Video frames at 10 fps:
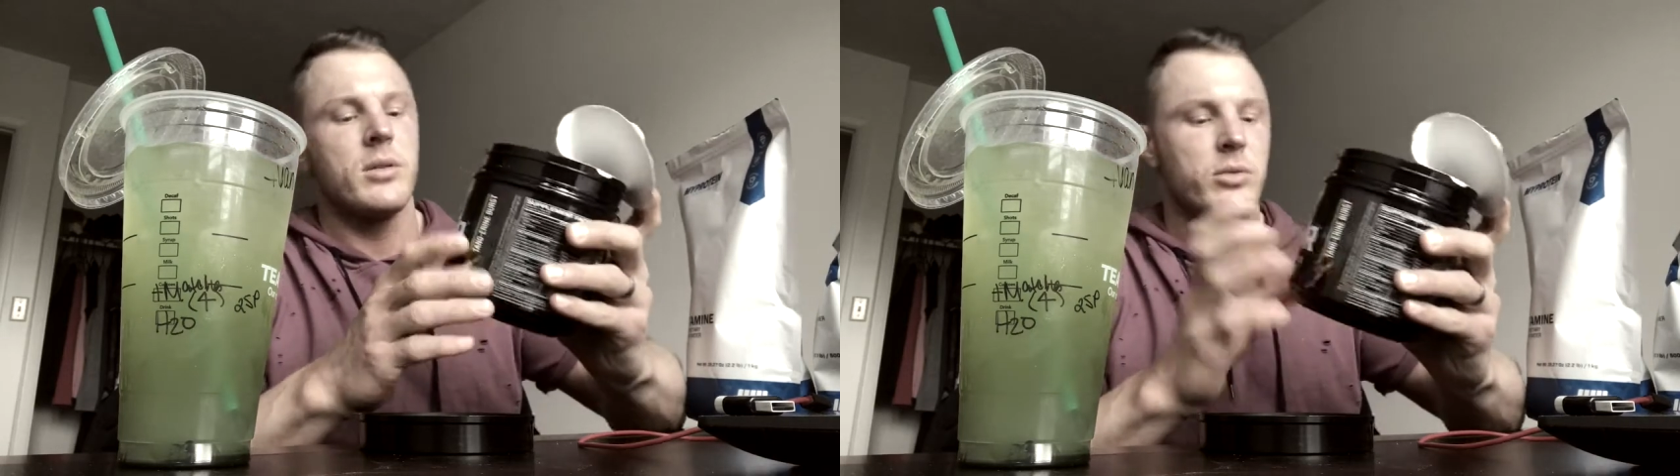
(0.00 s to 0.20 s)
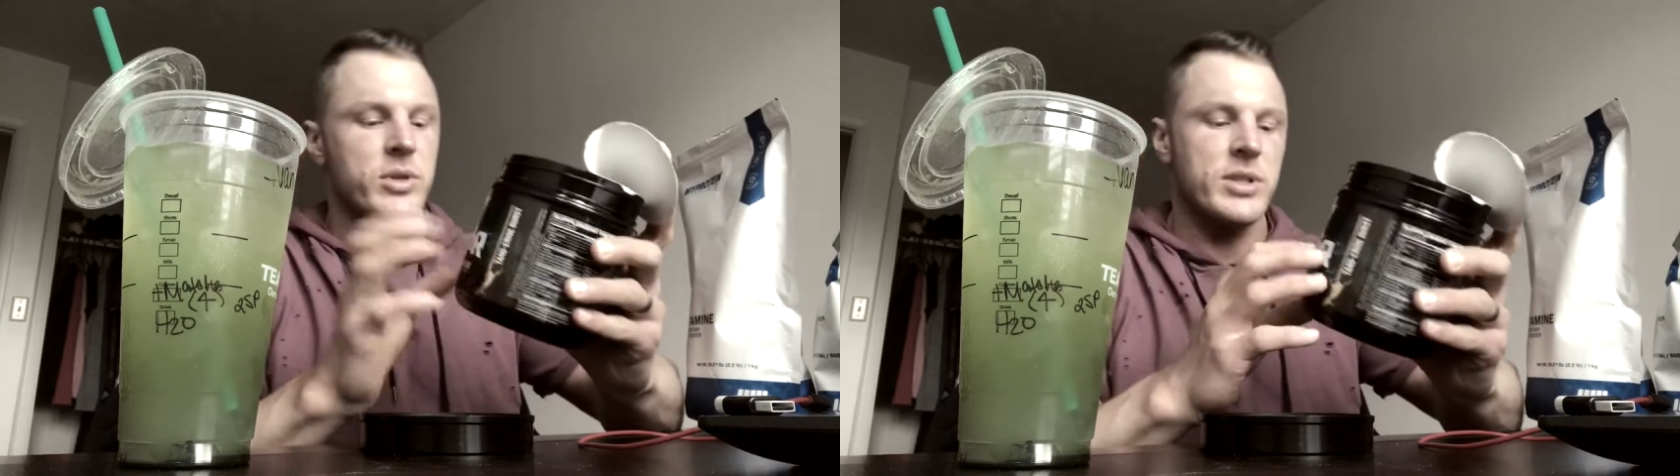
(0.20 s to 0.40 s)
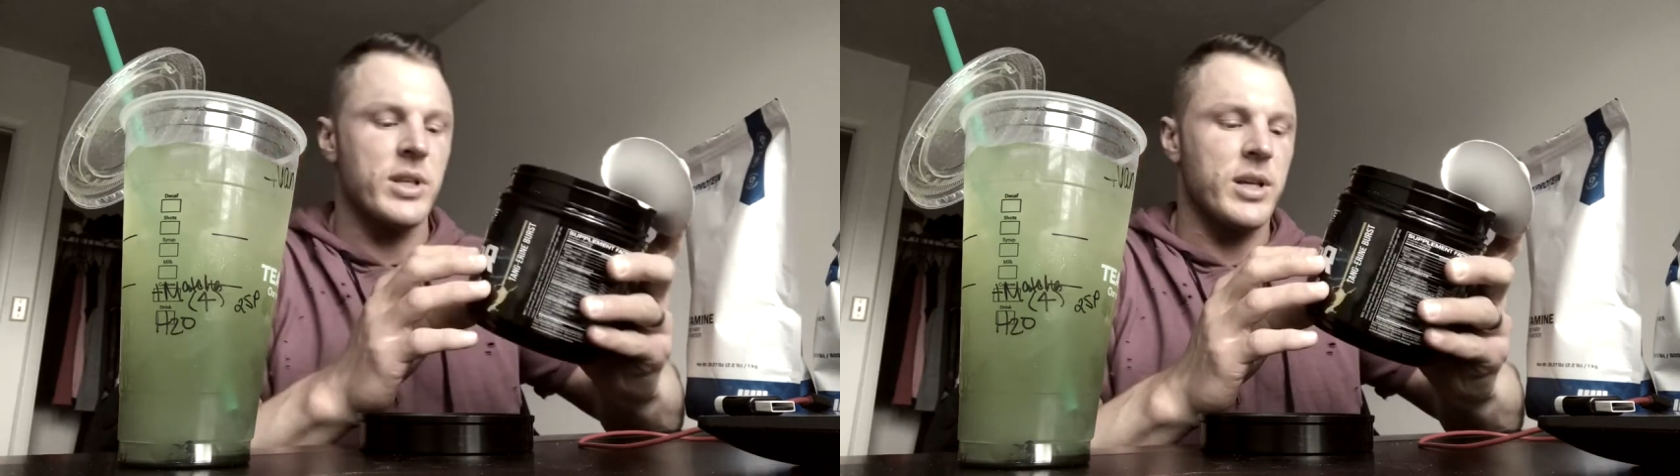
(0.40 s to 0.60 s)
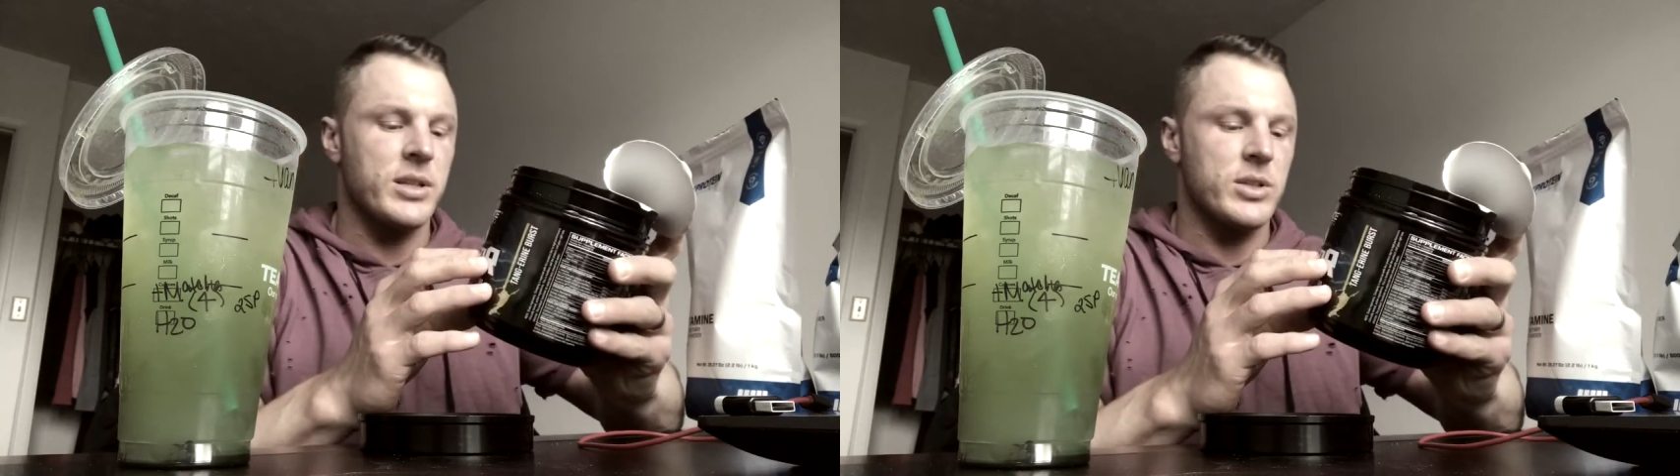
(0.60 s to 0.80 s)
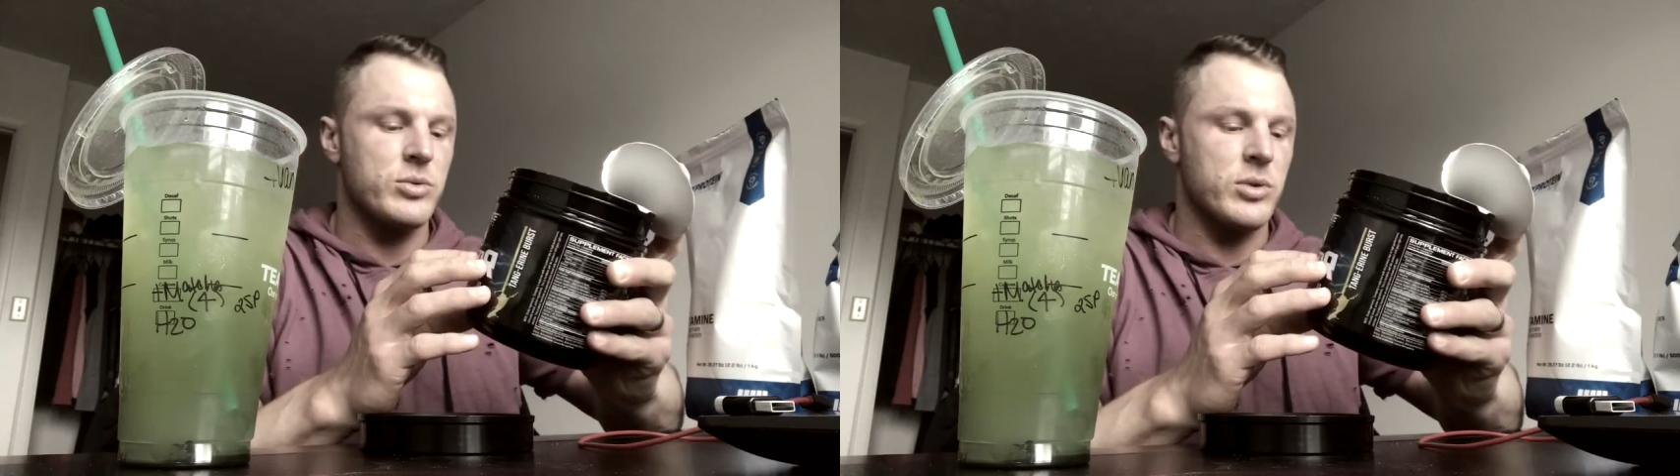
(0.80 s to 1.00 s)
The reason I
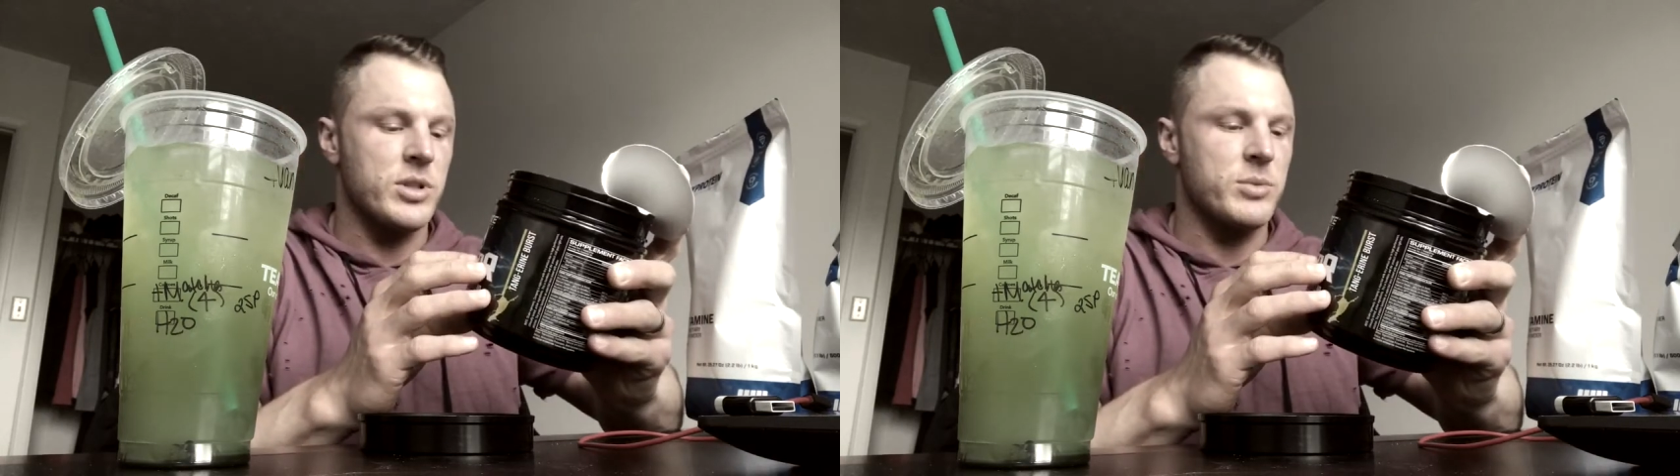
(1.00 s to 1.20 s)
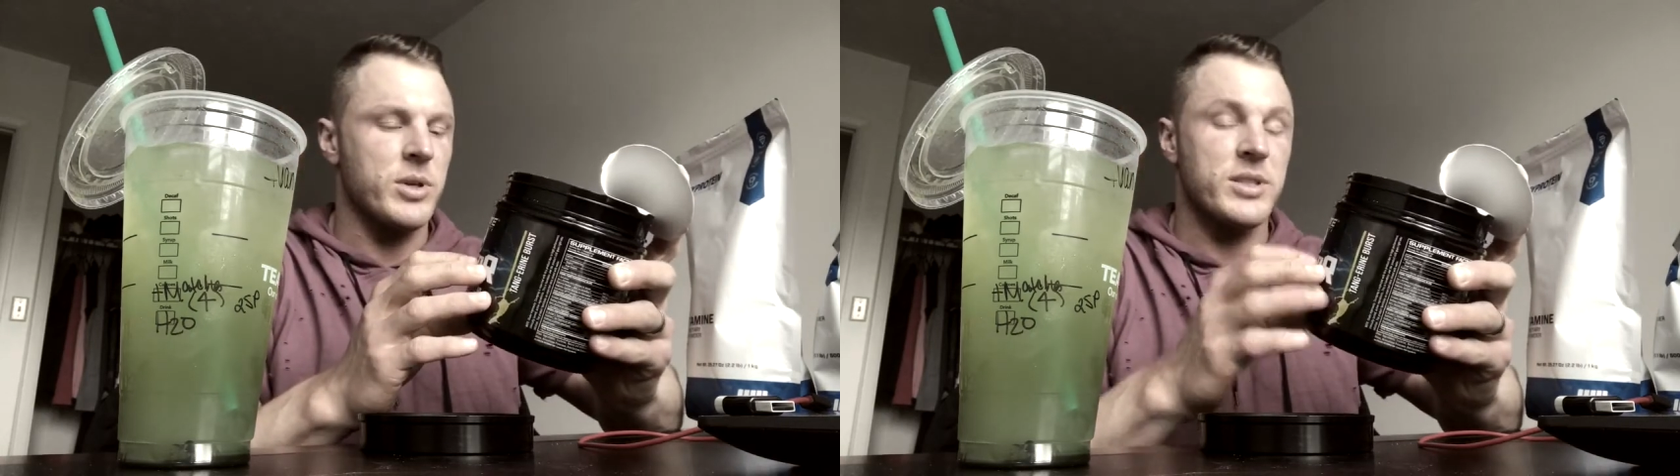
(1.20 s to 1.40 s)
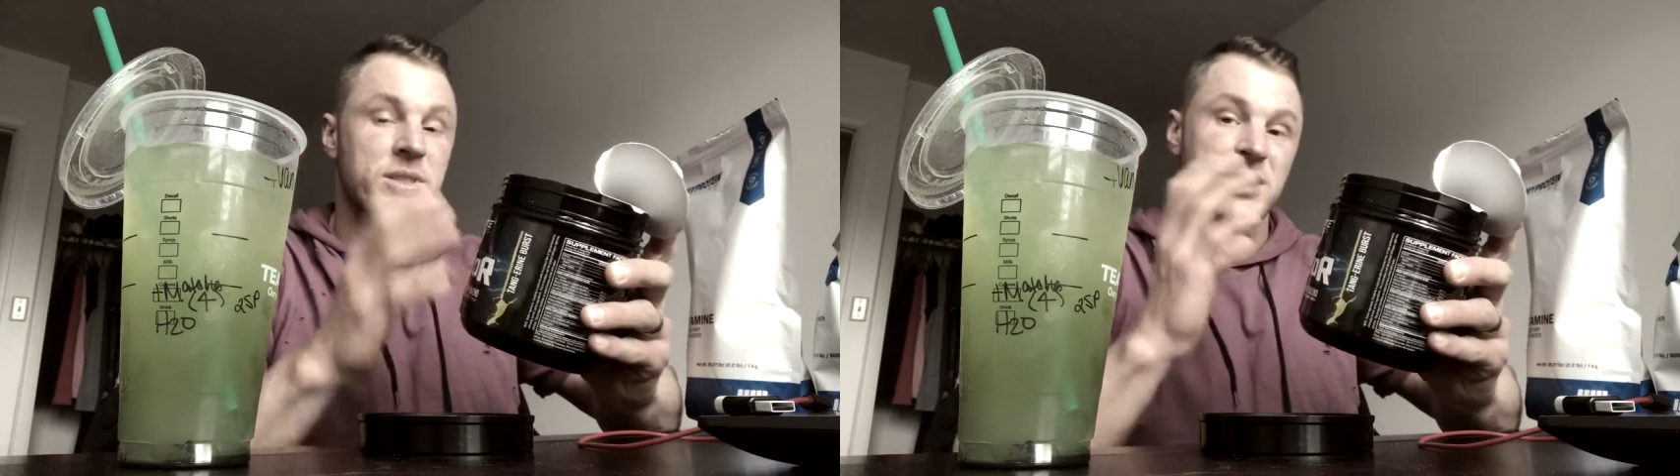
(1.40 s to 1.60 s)
like this one is because